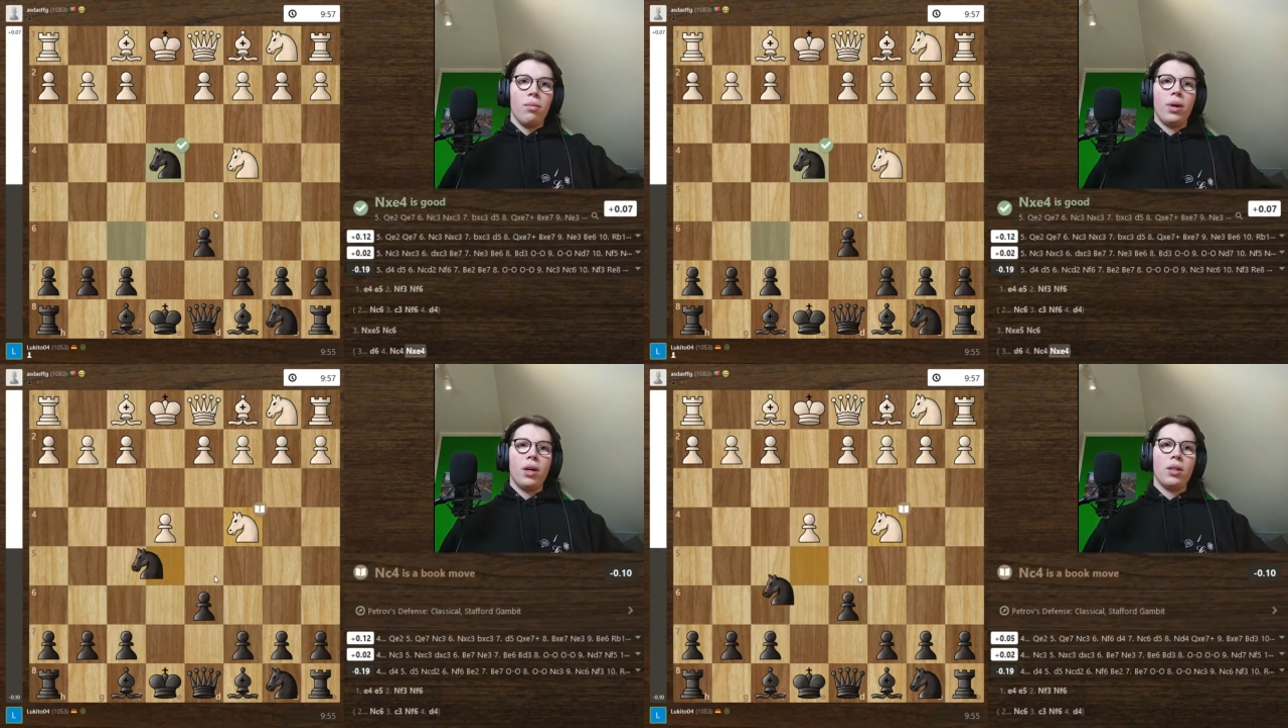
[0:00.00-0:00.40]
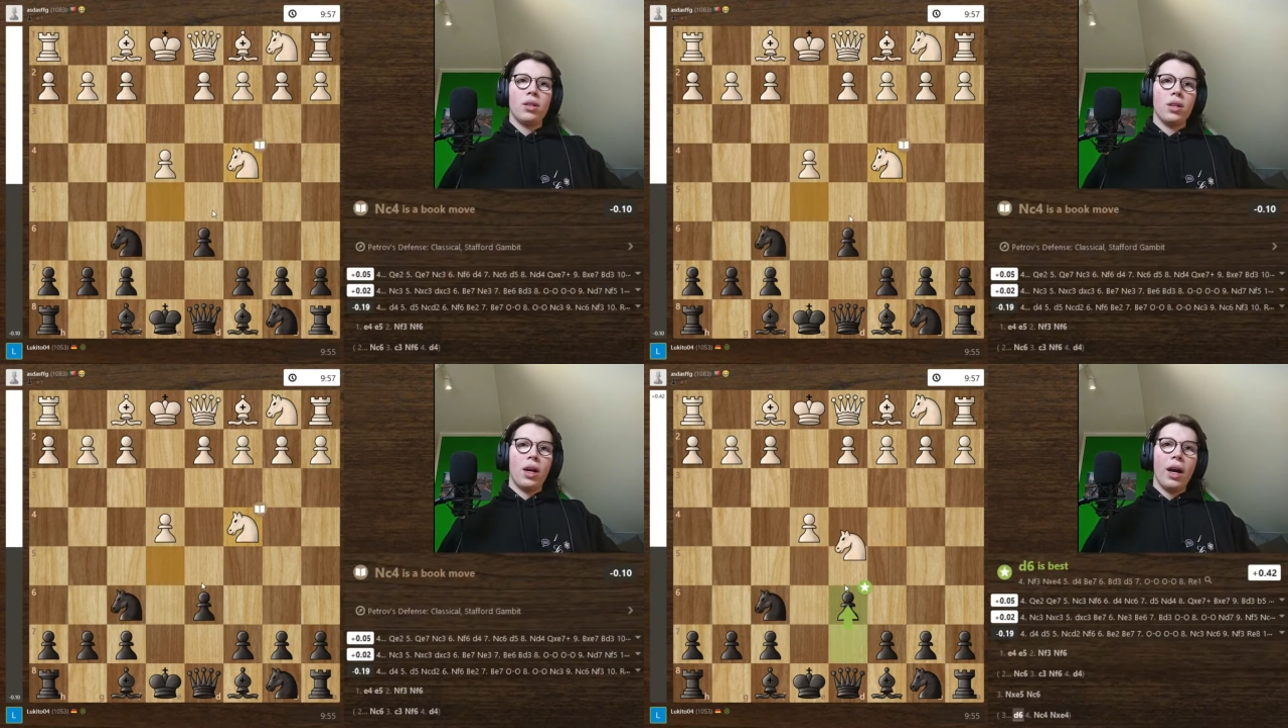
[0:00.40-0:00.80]

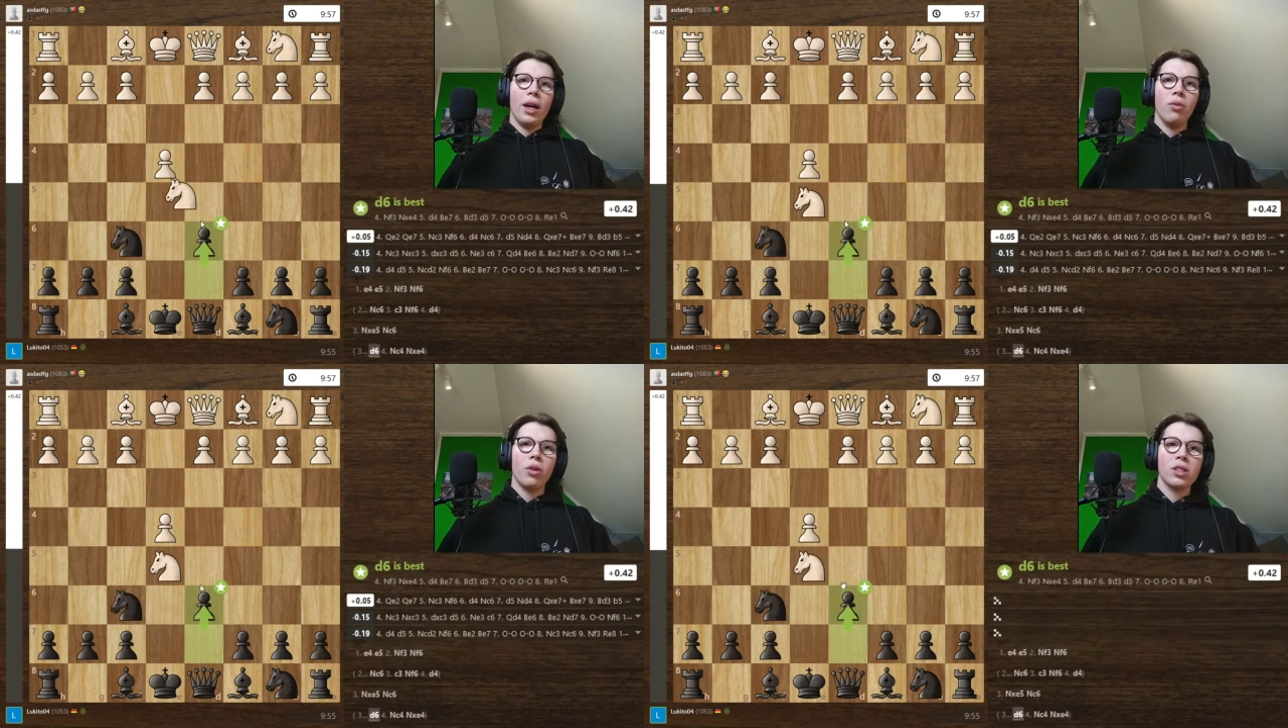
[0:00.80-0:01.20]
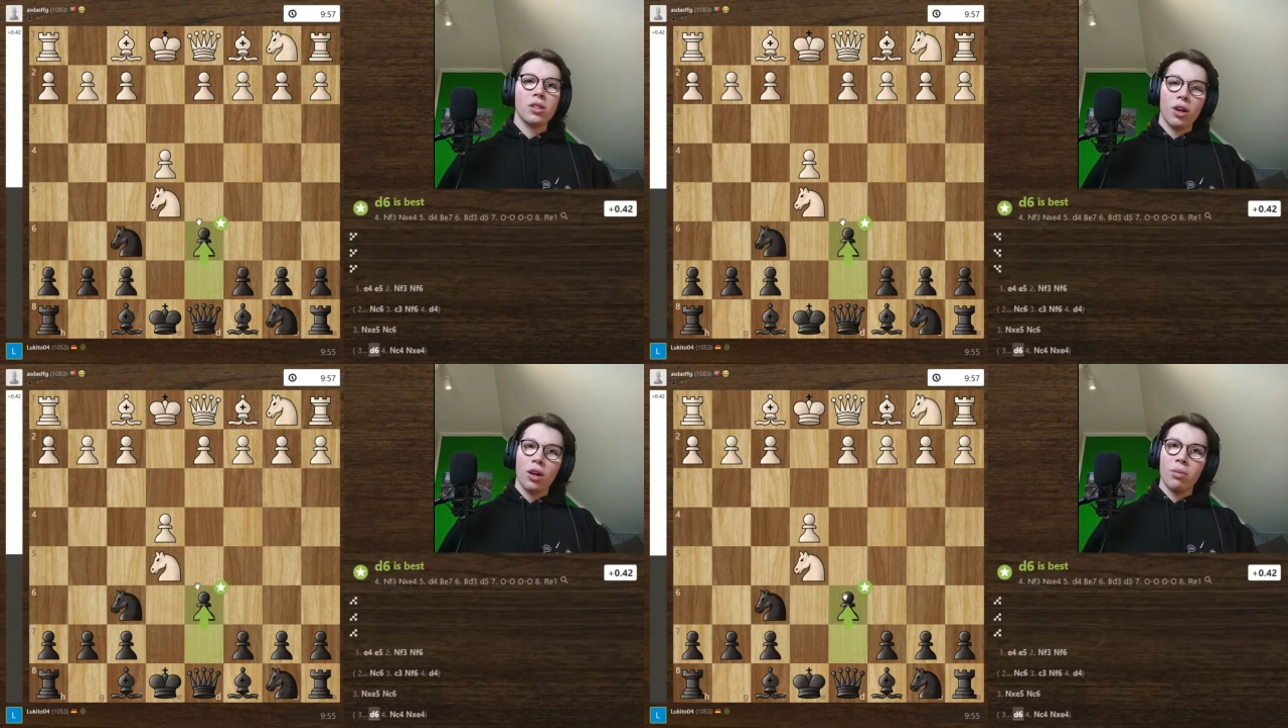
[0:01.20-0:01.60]
But I was
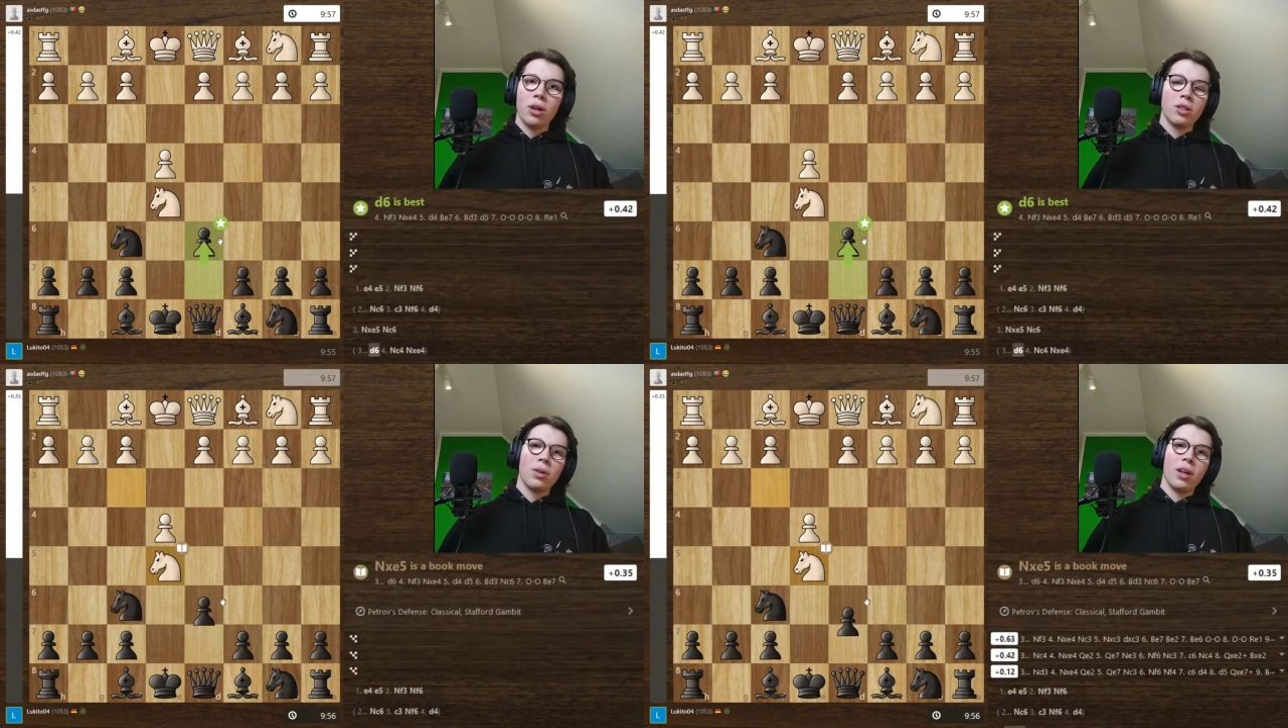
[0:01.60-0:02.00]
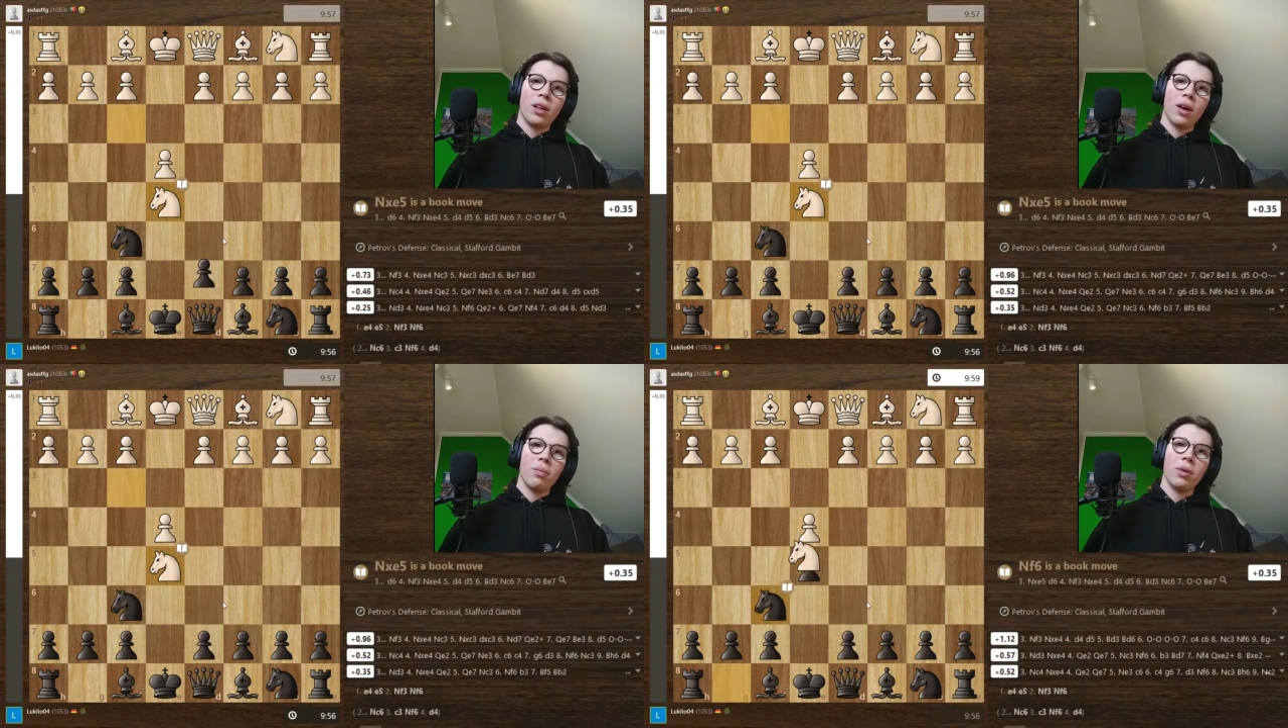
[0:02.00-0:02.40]
not about to play
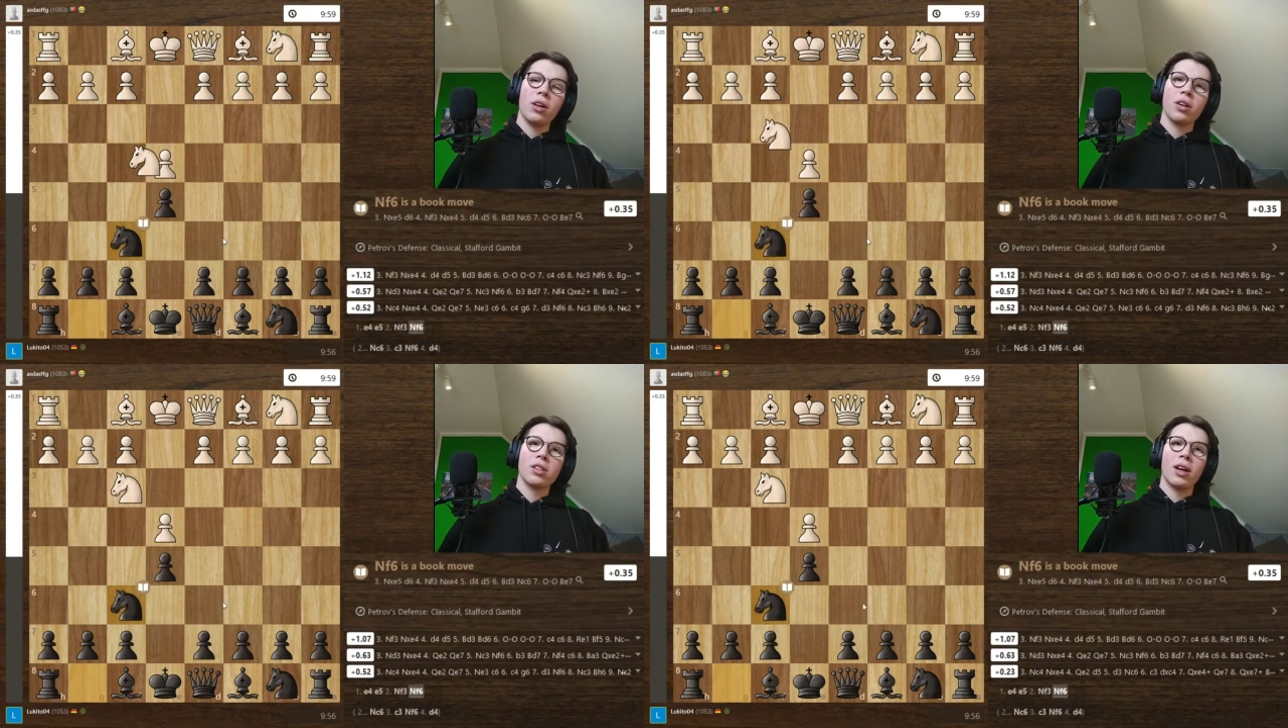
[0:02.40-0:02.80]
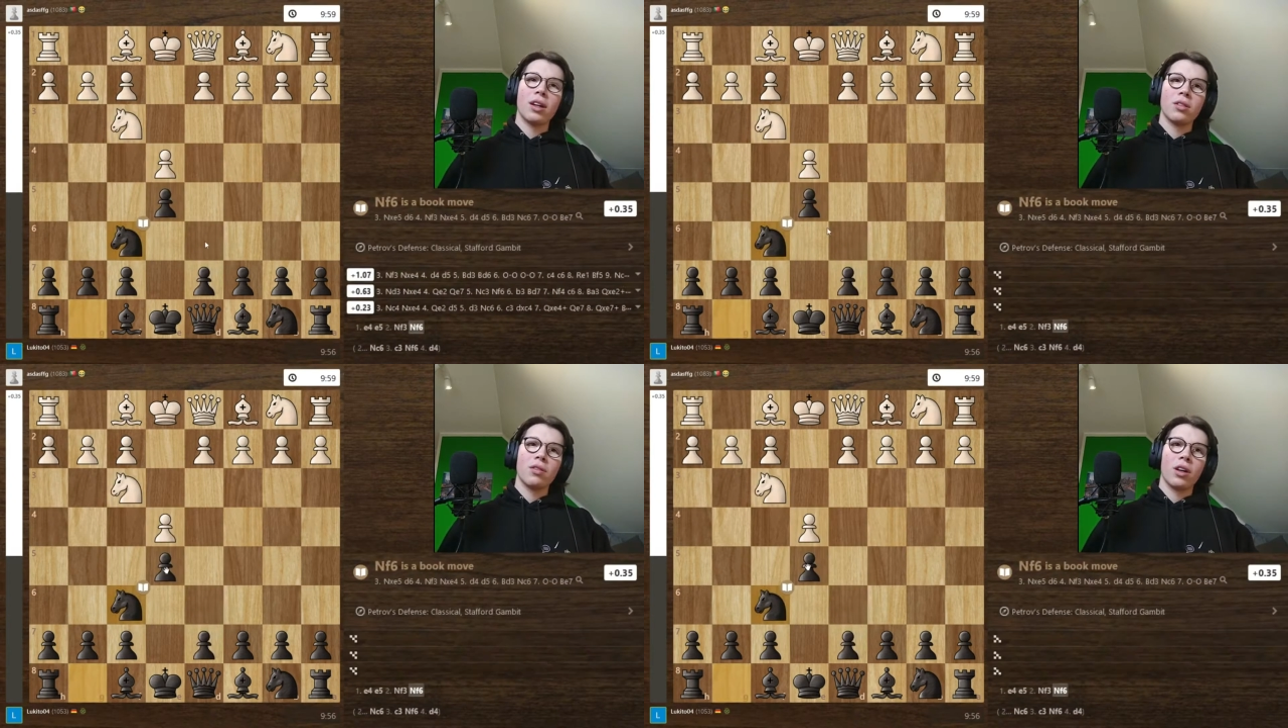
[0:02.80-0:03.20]
that because that
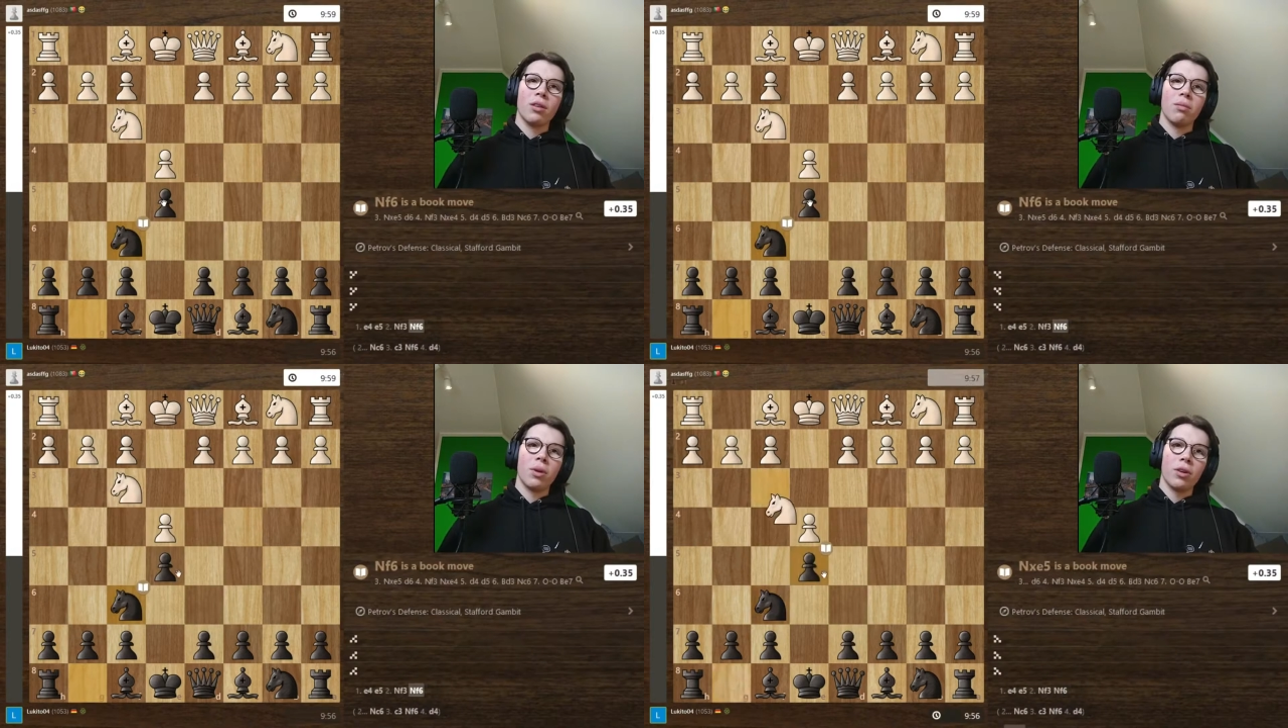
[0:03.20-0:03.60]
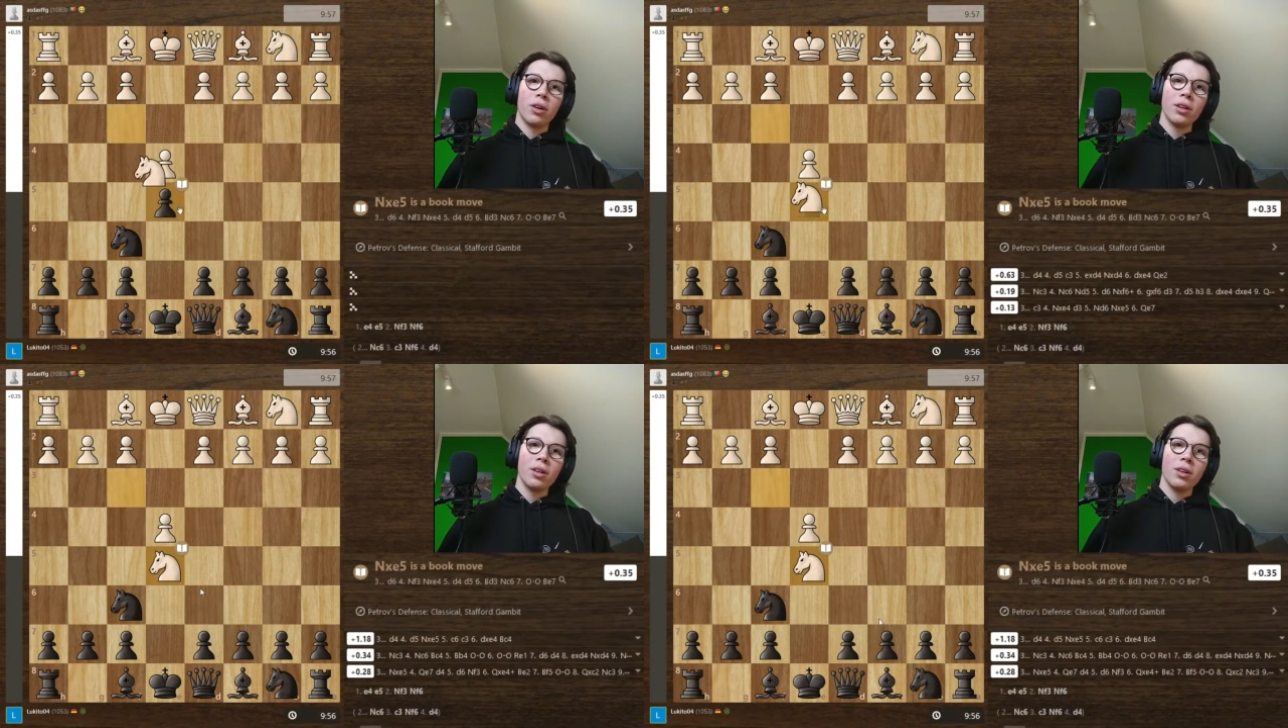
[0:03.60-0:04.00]
is fucking boring.